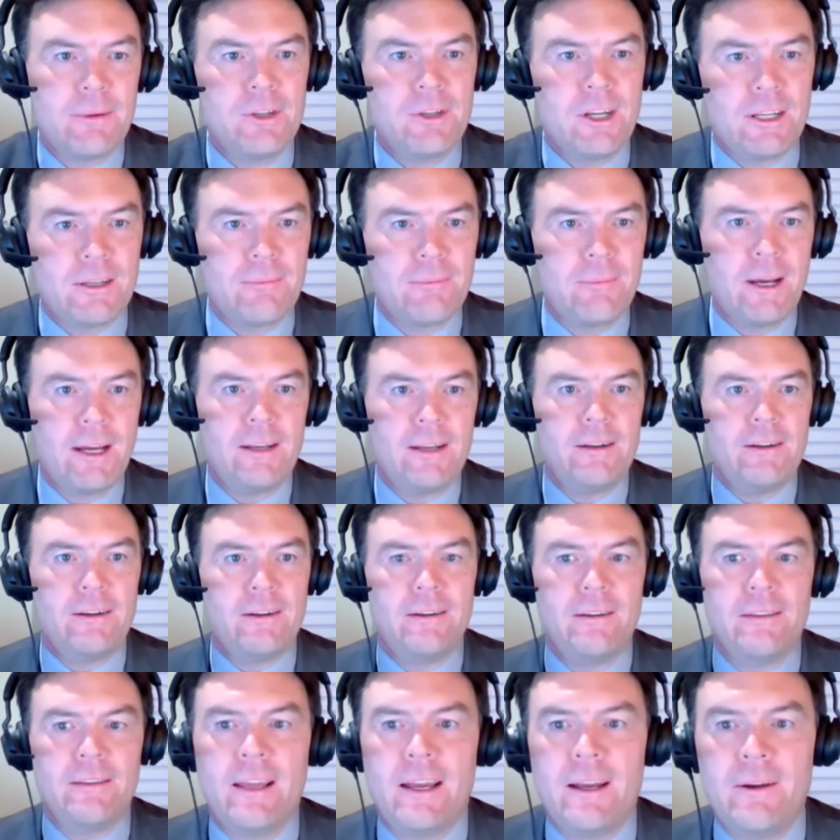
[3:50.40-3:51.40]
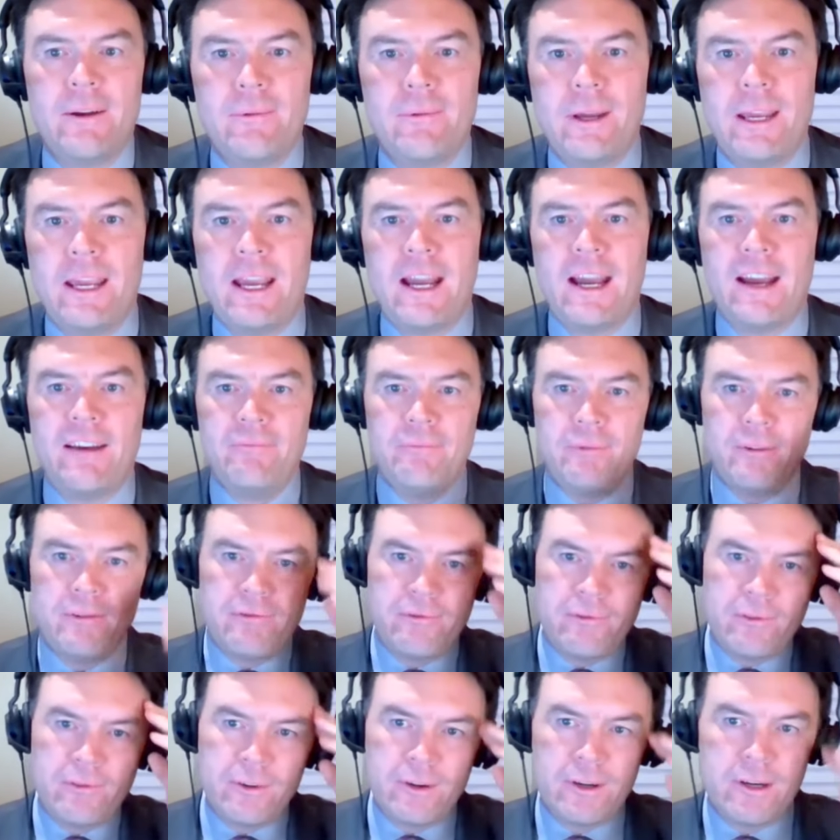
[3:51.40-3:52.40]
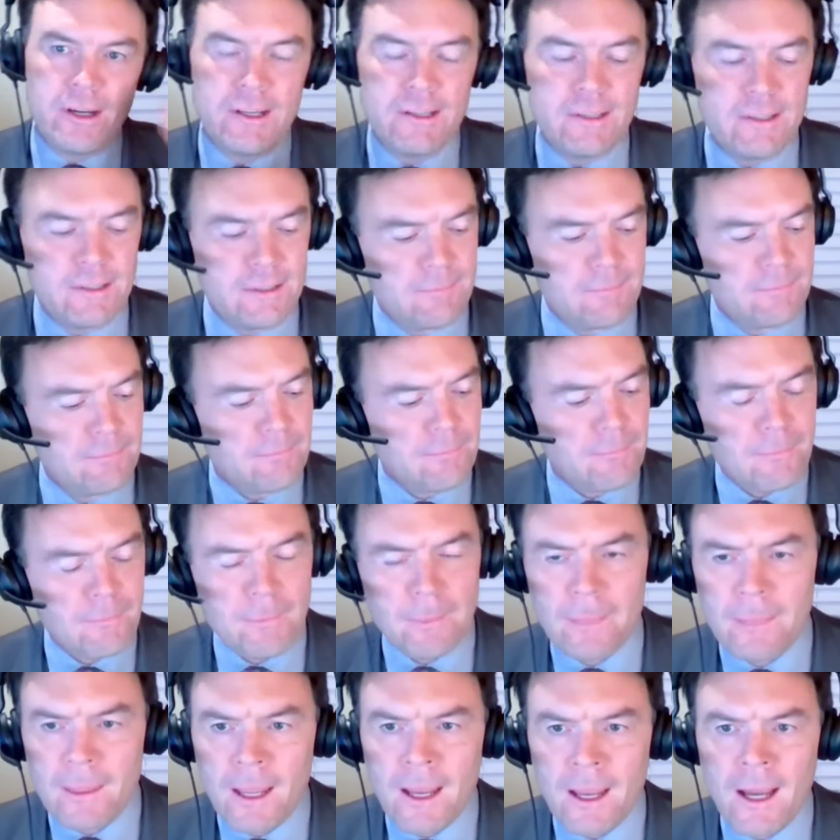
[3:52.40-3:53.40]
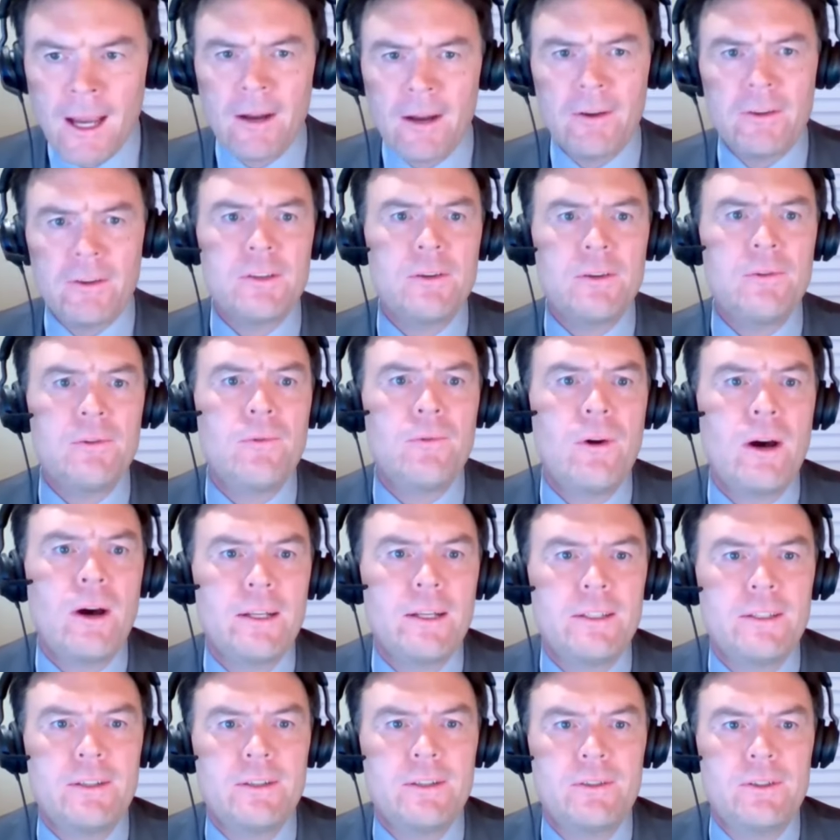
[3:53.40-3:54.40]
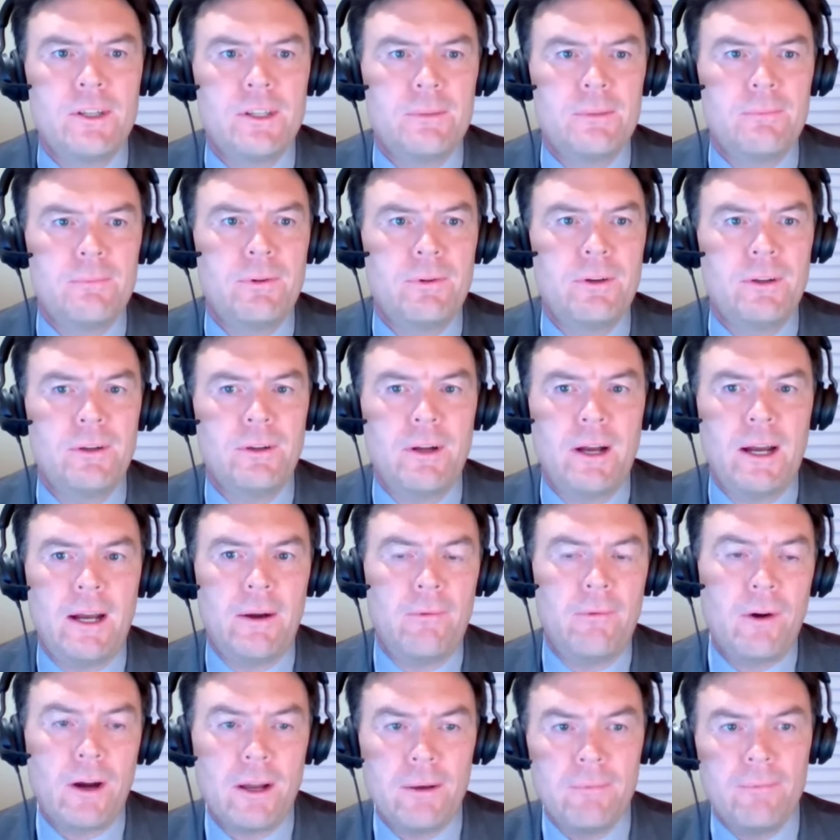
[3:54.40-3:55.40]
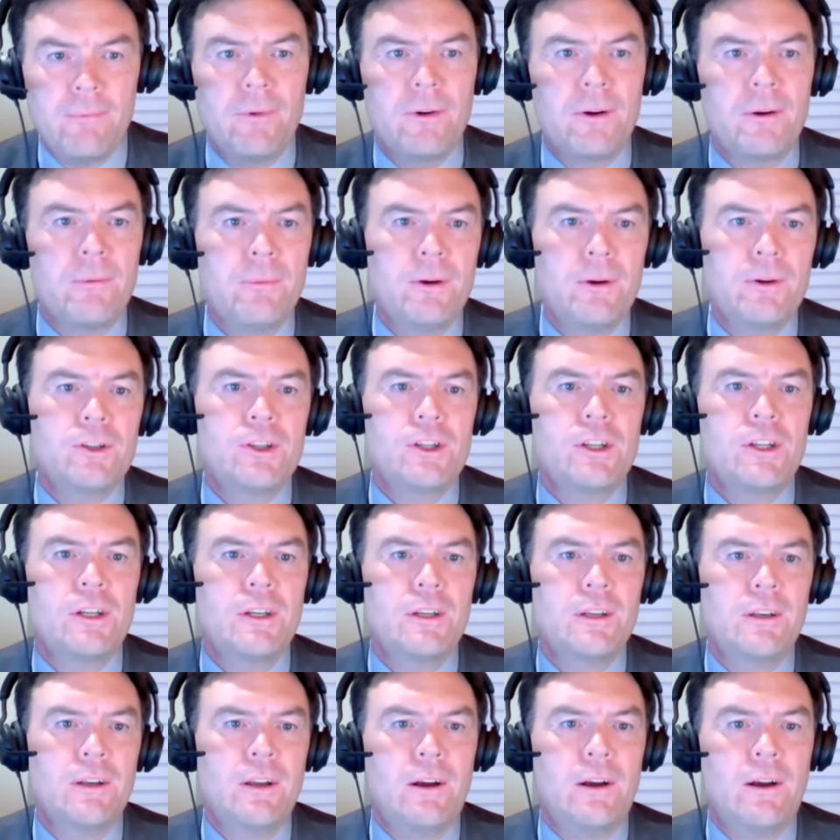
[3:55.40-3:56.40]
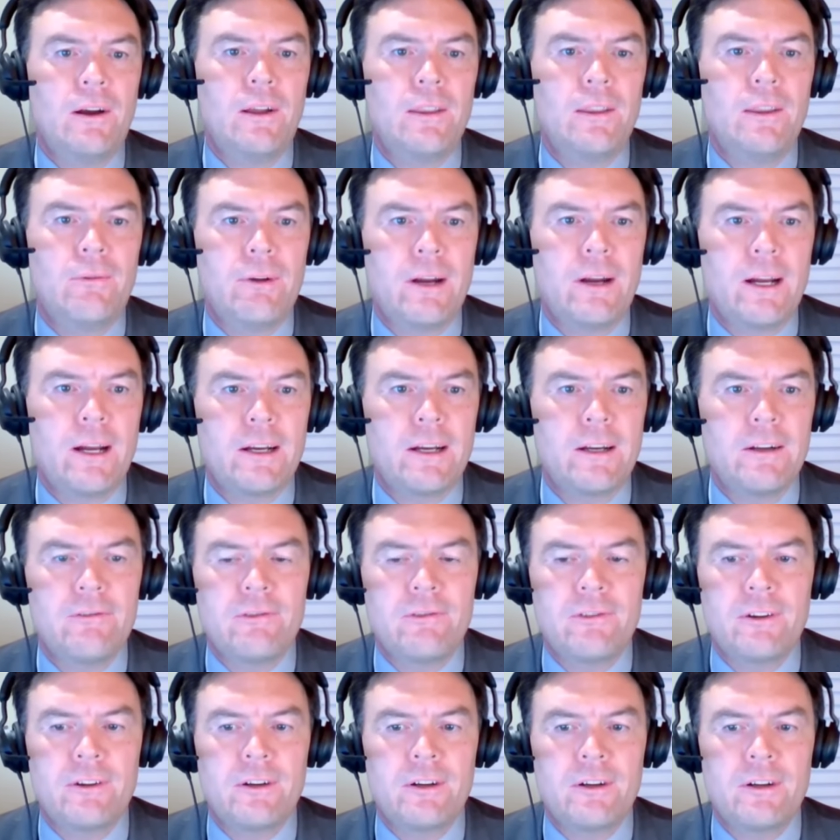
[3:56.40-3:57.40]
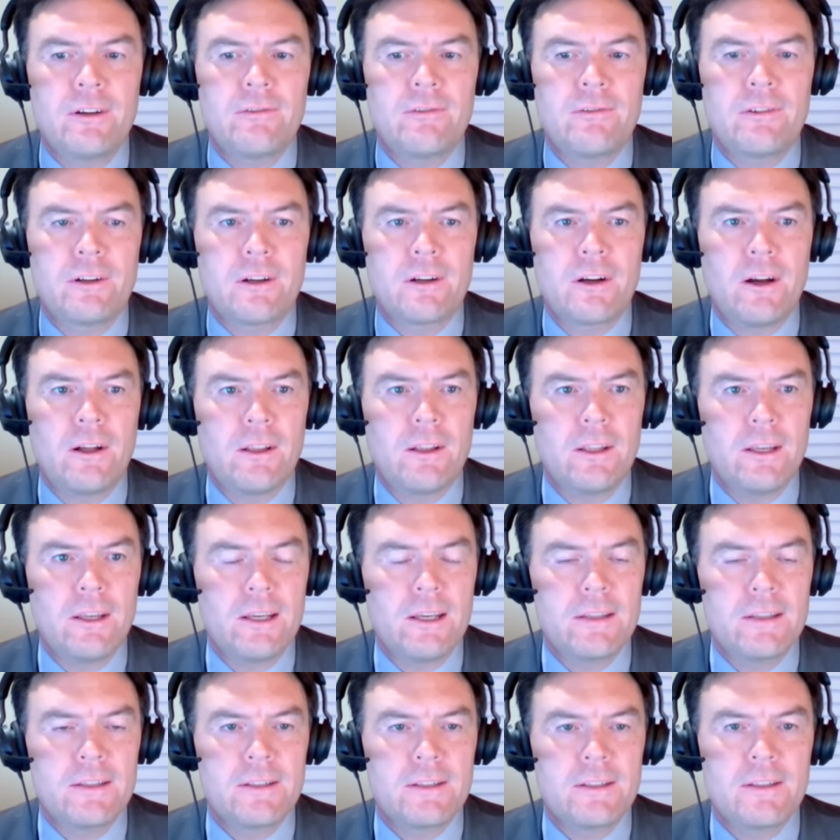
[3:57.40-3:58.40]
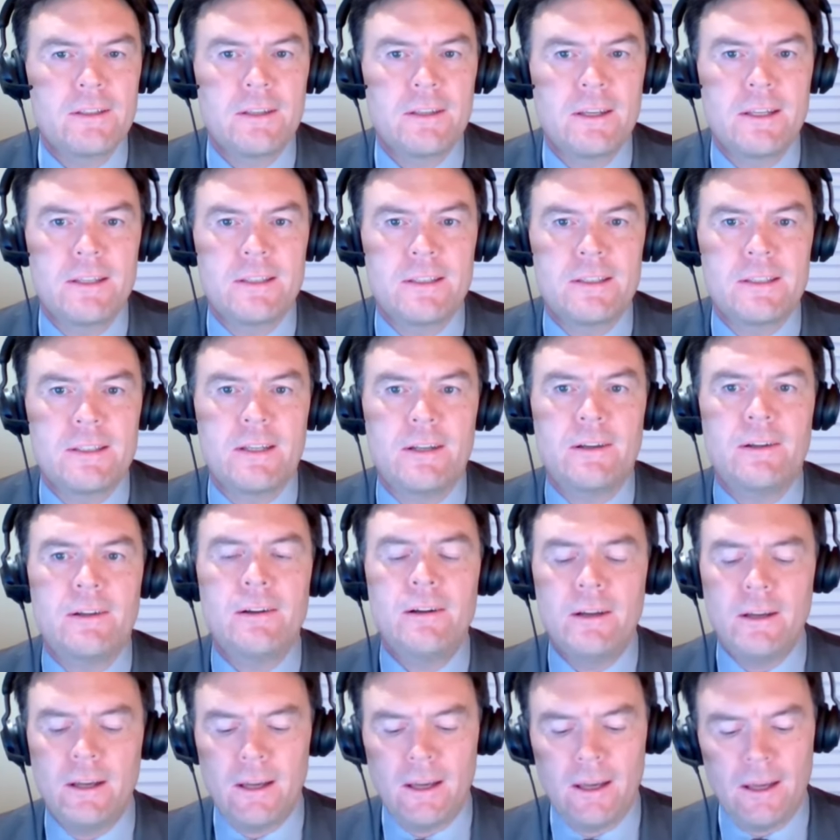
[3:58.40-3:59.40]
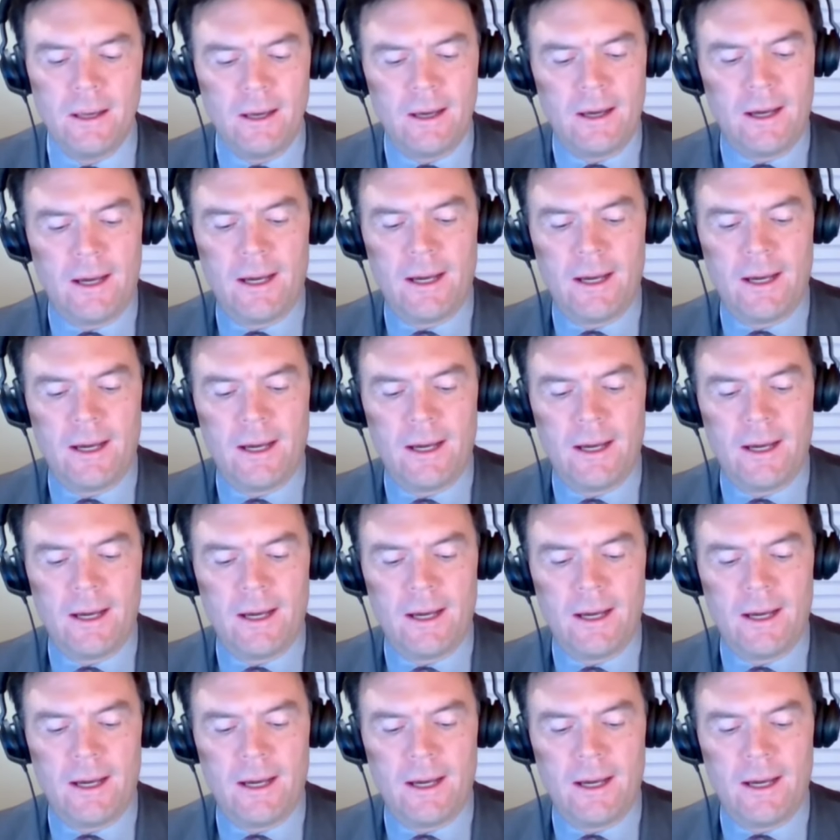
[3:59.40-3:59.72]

subject matter that we have before us. I also want to just put uh, one more motion on the record for, for colleagues to consider.